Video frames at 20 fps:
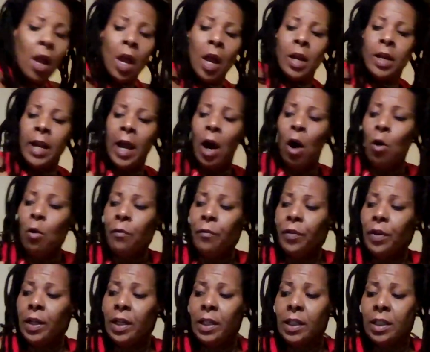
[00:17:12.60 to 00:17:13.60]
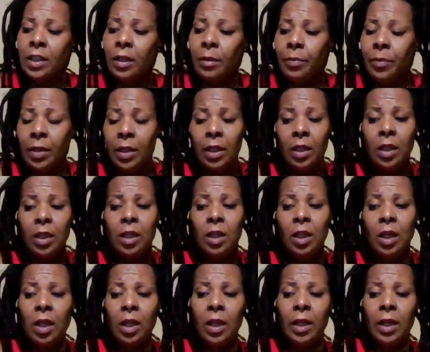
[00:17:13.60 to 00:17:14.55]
Now, hopefully it's something... Yeah,